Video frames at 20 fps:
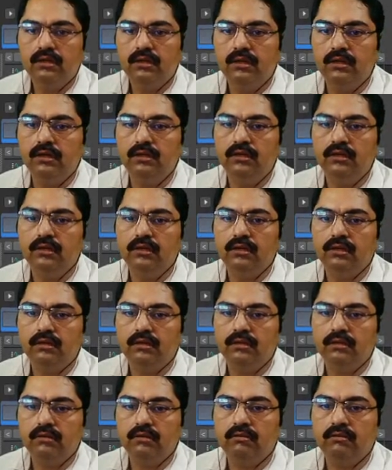Uh,
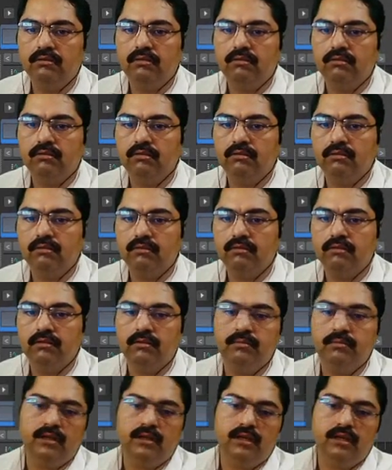
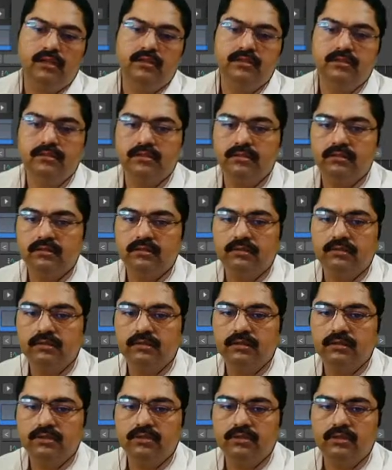Something like this.
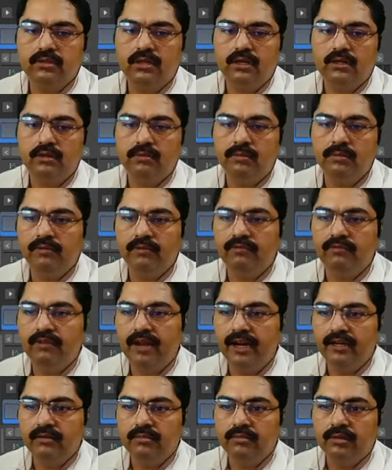It's a little bit
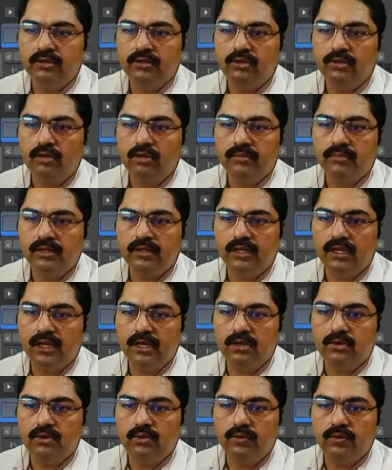flat, but normally I
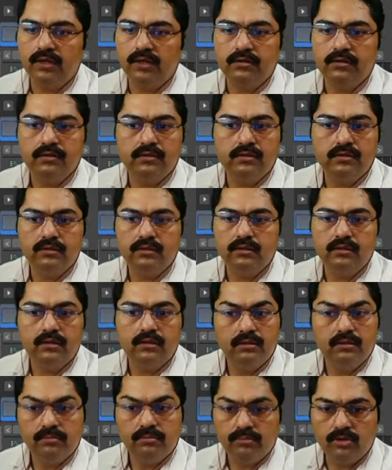go with
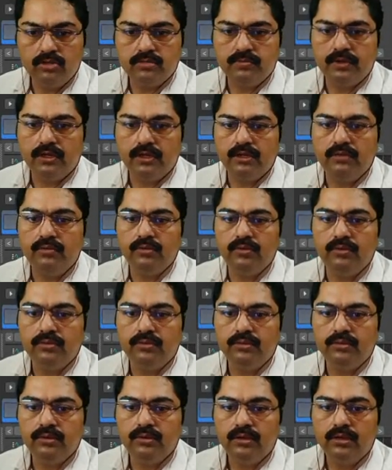perspective view.
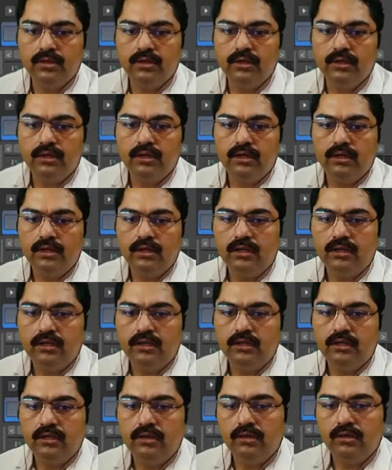
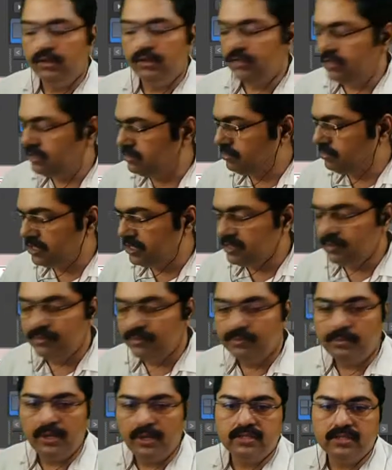You can just press
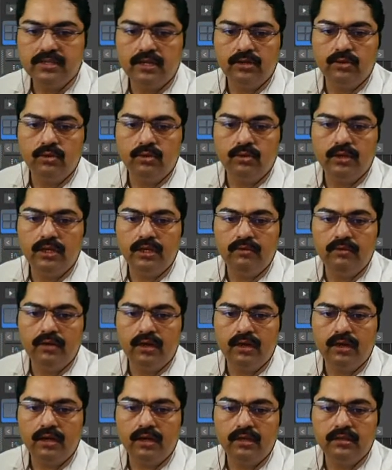space and go anywhere
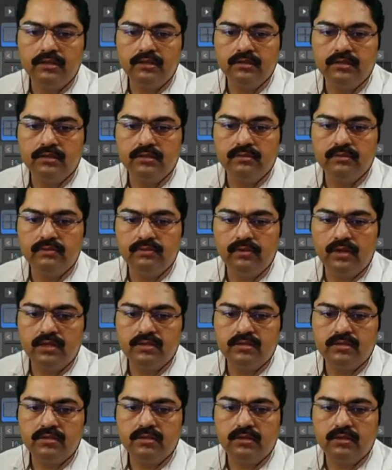like this
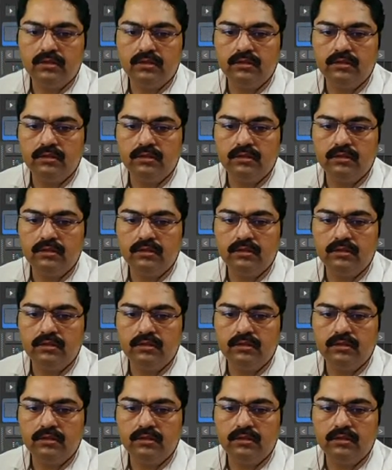faster.